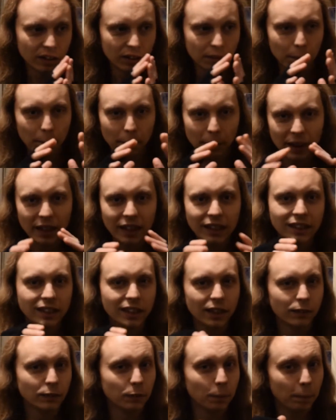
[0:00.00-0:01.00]

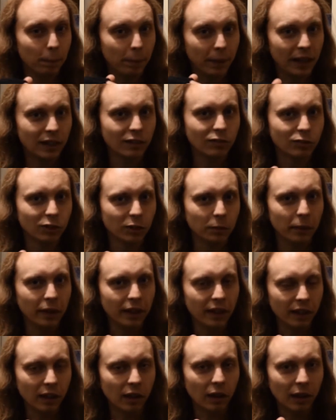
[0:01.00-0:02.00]
makeshift bedroom
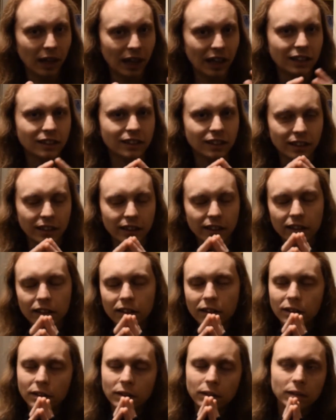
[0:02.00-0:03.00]
in our attic,
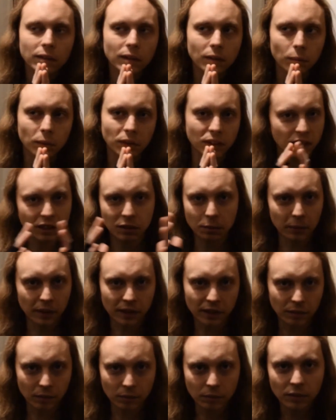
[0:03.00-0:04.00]
which hasn't
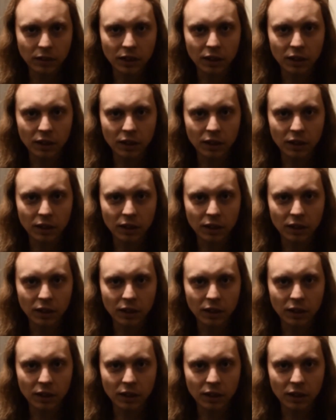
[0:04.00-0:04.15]
been,